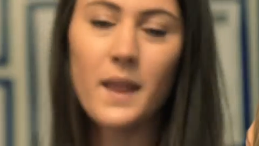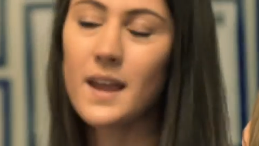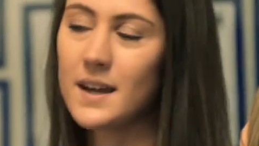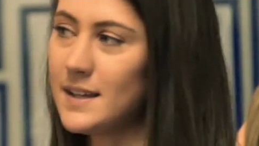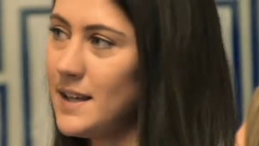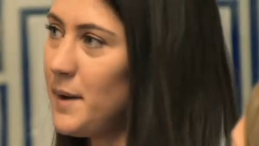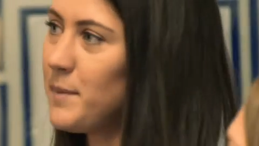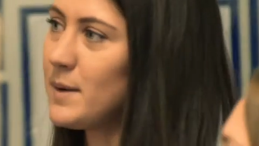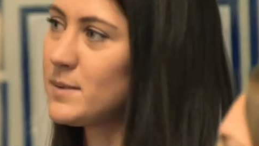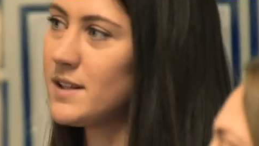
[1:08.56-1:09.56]
you can kind of
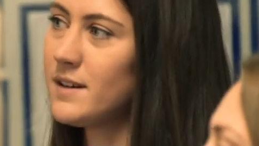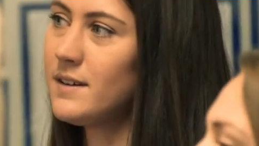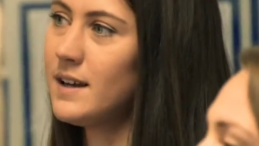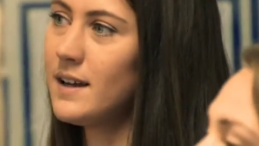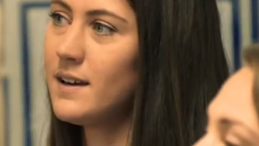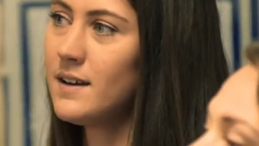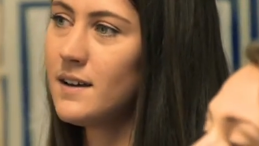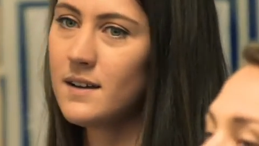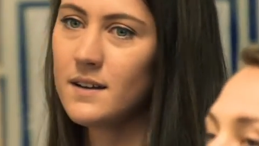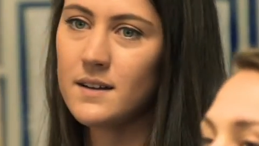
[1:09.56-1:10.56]
forge your own path
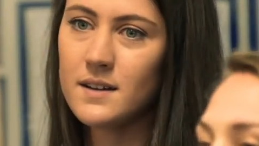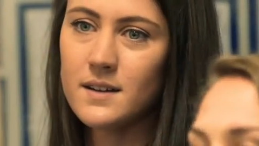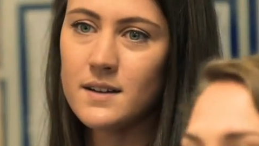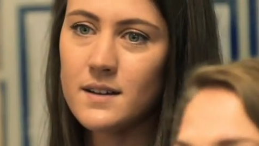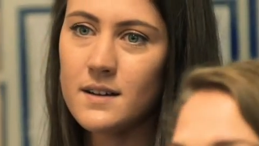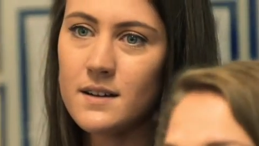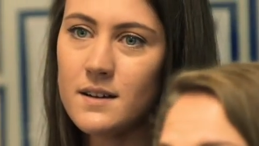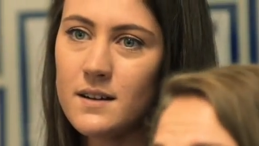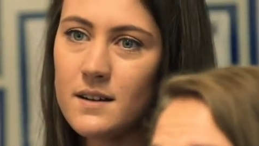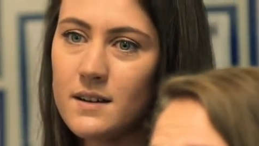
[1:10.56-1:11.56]
to an extent and
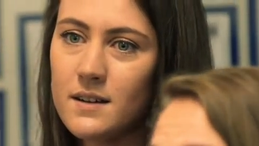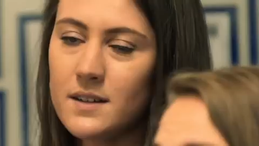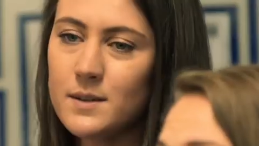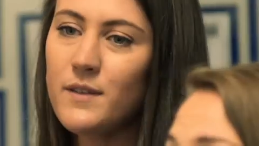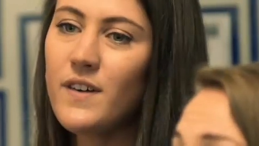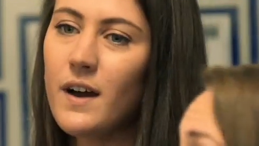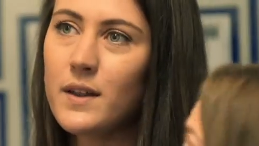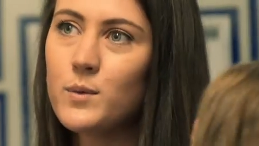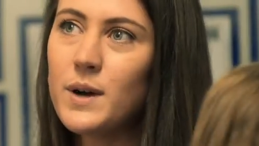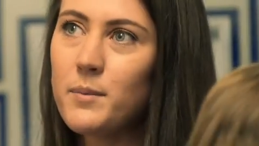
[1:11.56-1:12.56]
have a go at
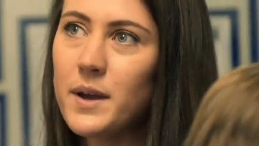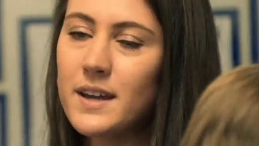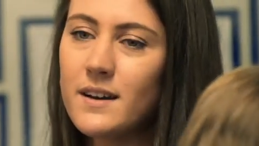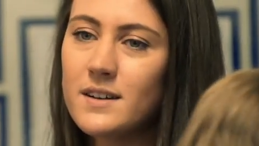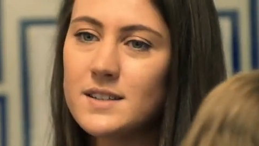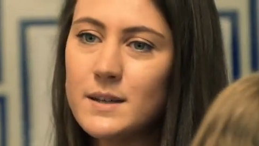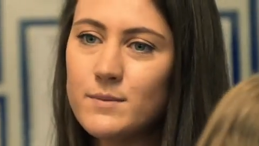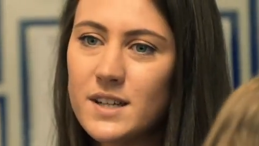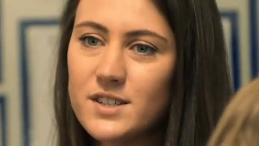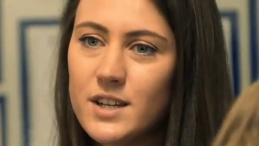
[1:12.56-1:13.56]
working with the different
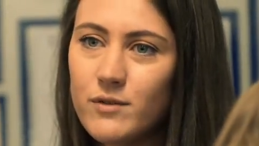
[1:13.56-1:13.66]
companies.